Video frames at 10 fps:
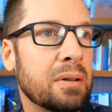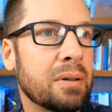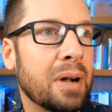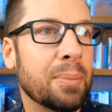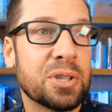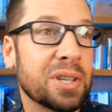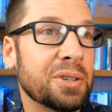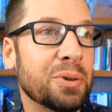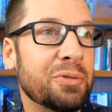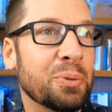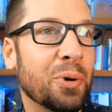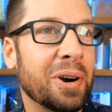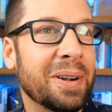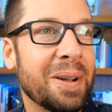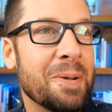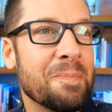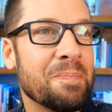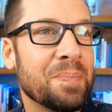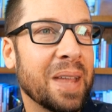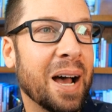I'm just going to do a few more.
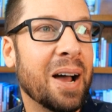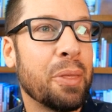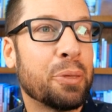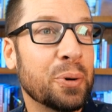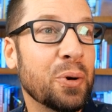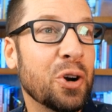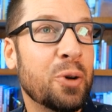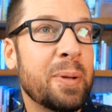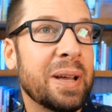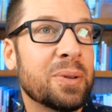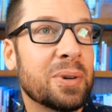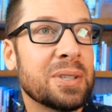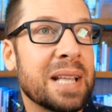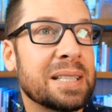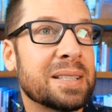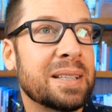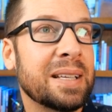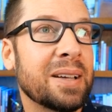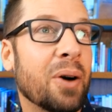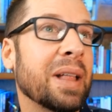Through whom he made the worlds. That's
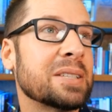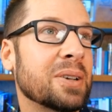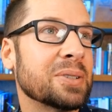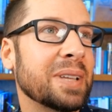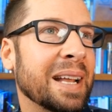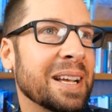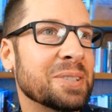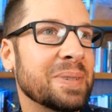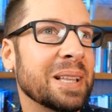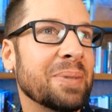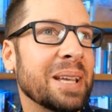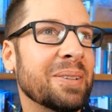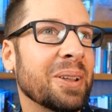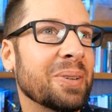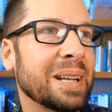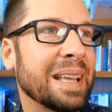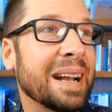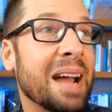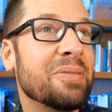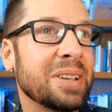the, oh, that's also NASB. Let me get you another one.
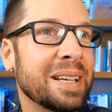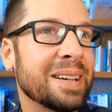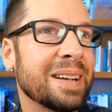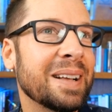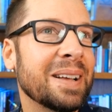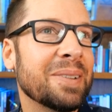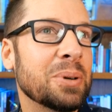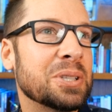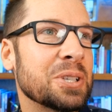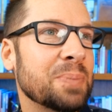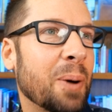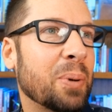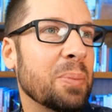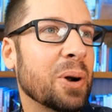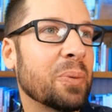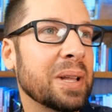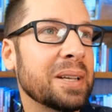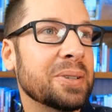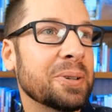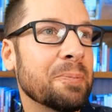NIV, which is small print, but I'll read it
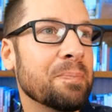to you.